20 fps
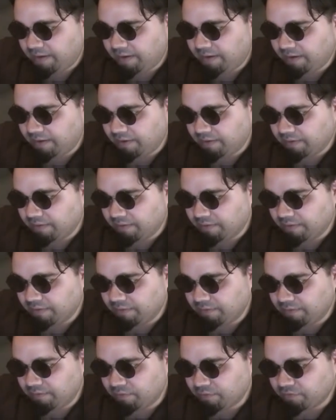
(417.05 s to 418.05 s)
and
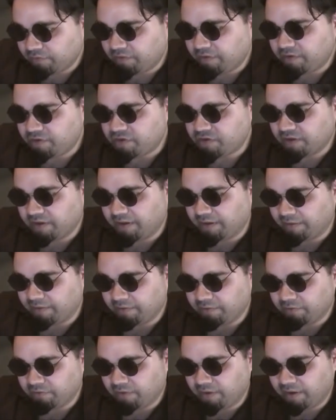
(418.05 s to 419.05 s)
you'll see shit like
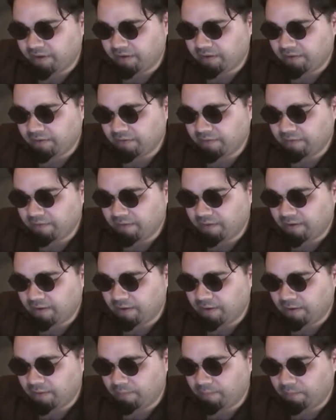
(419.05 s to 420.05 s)
this, like,
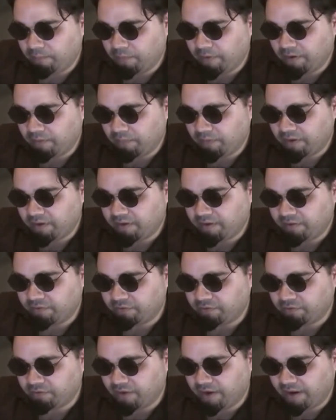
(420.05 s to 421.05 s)
what it
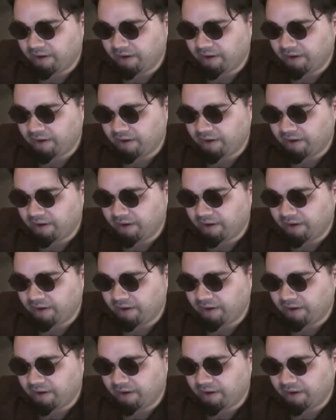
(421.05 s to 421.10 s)
is